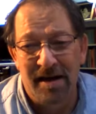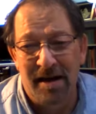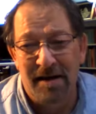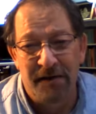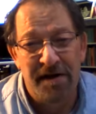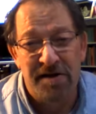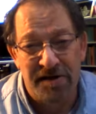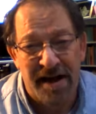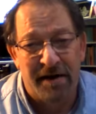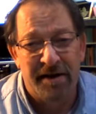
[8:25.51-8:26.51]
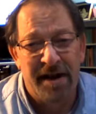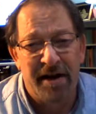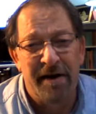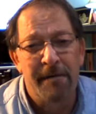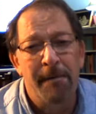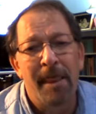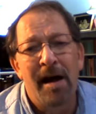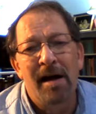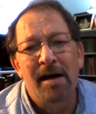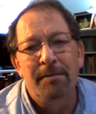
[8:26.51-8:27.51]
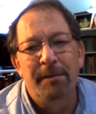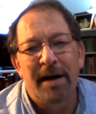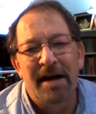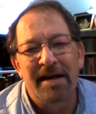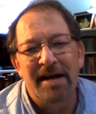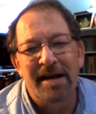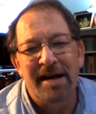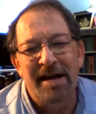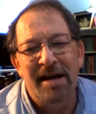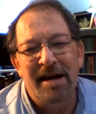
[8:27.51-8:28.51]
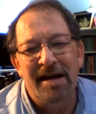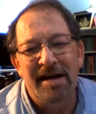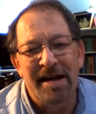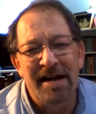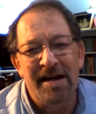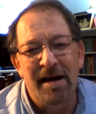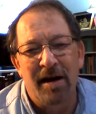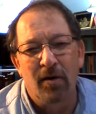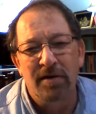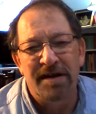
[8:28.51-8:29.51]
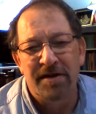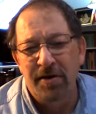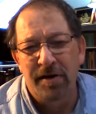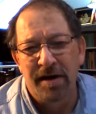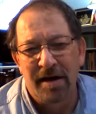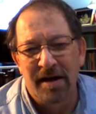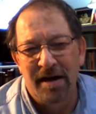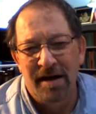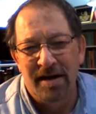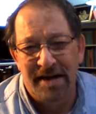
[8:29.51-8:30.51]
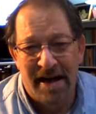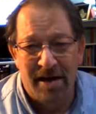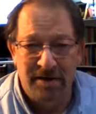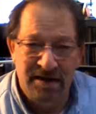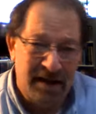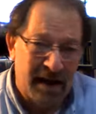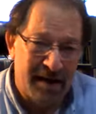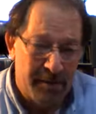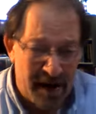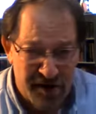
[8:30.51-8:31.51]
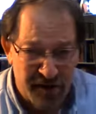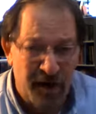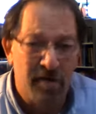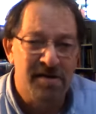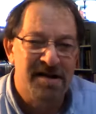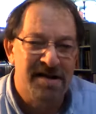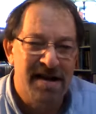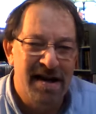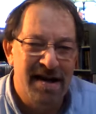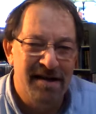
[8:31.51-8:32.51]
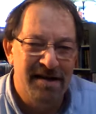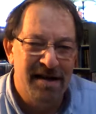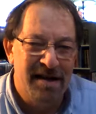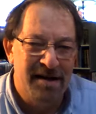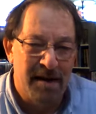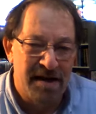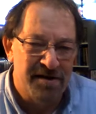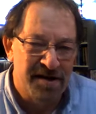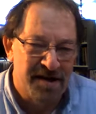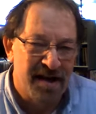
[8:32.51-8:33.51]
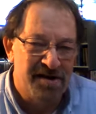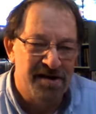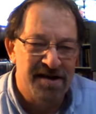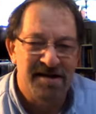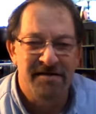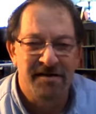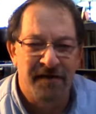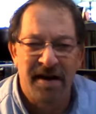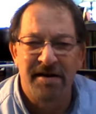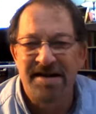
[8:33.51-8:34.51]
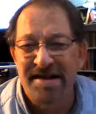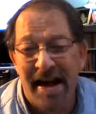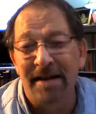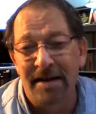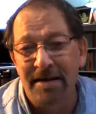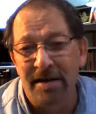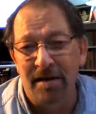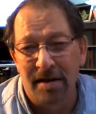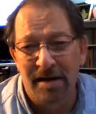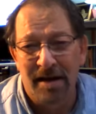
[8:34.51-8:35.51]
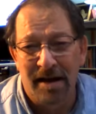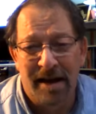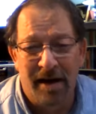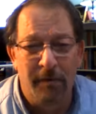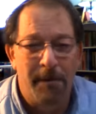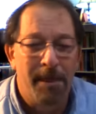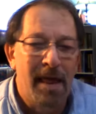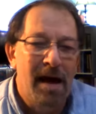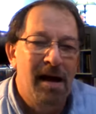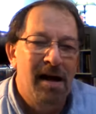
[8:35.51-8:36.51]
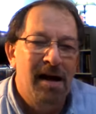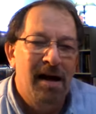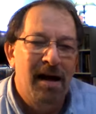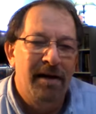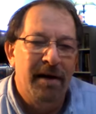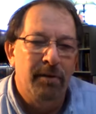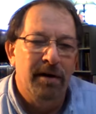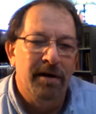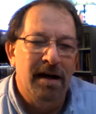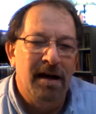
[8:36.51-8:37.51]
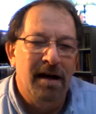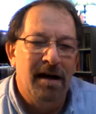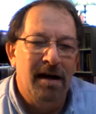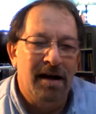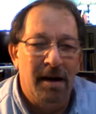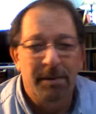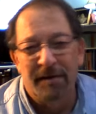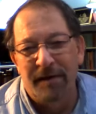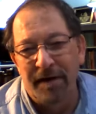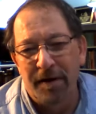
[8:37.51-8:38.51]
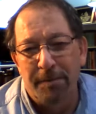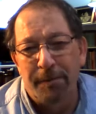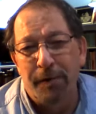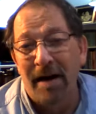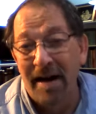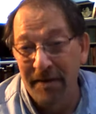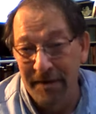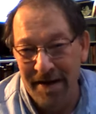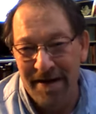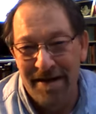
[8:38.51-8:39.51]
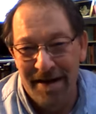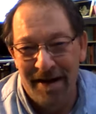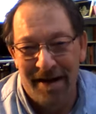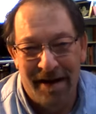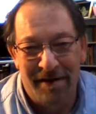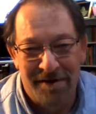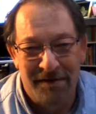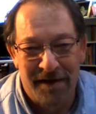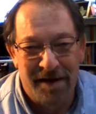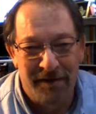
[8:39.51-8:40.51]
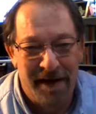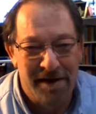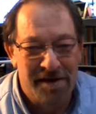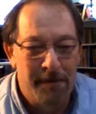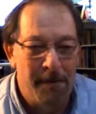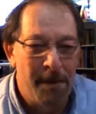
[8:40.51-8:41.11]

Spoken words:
official secretary, but he only took down like the major votes and the major discussions. It's a very skeletal account. There were a couple of other private accounts of the convention.